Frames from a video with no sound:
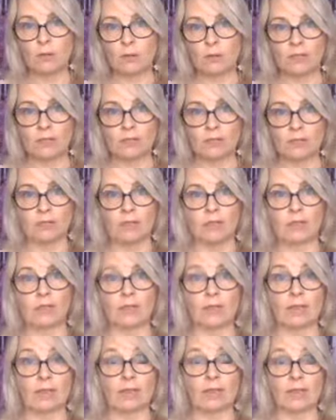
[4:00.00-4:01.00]
order
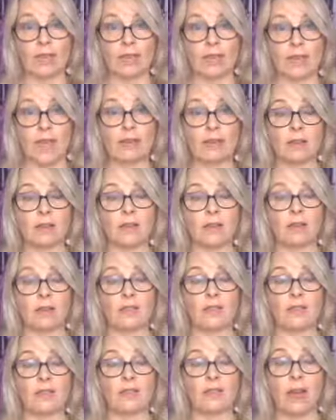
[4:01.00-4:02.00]
to get
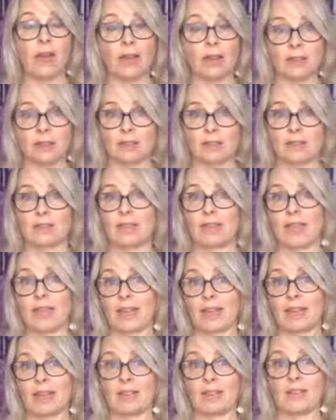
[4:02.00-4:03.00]
the guidance, to
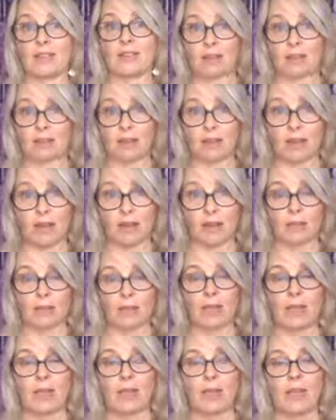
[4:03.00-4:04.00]
get into the flow.
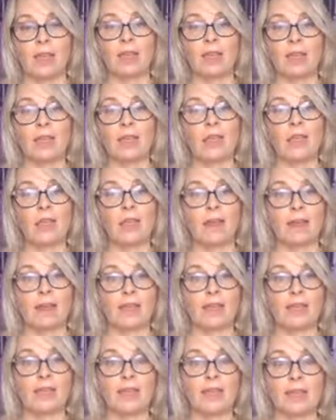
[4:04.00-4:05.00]
And so
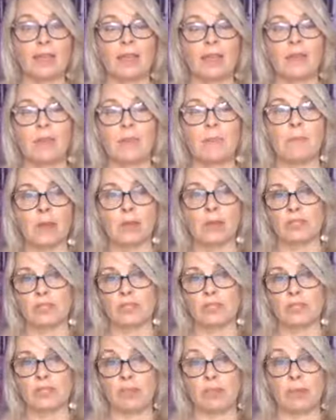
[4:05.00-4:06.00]
even
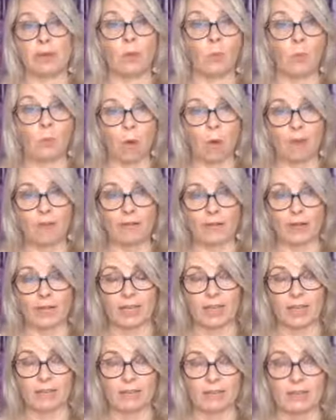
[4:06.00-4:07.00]
emotions like
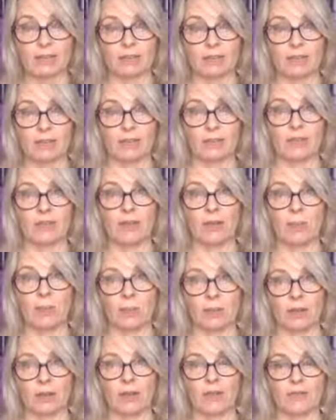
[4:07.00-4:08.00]
worry, you know,
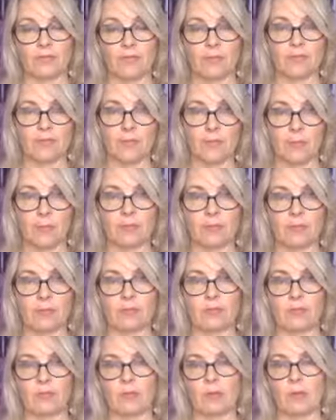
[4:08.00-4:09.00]
what if this
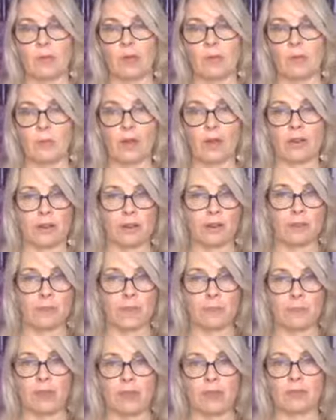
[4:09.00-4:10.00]
happens, or I'm worried about
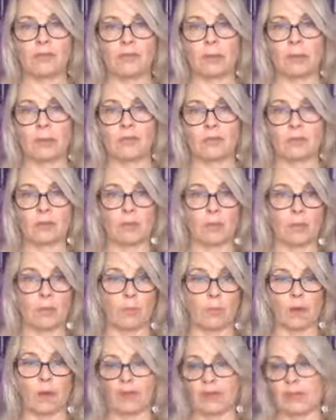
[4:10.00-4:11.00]
my loved ones, or I'm
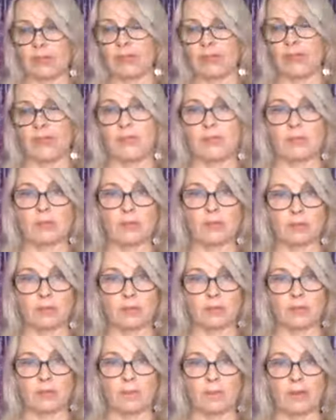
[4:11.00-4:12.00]
worried that this
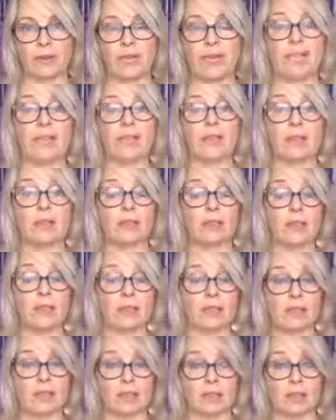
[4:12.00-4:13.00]
illness won't heal, or
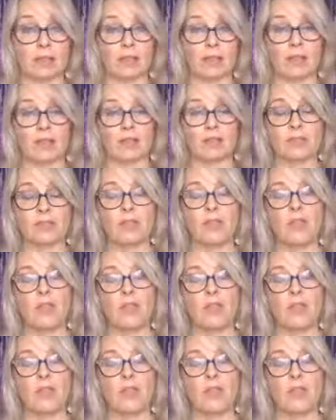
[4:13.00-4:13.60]
it's something else,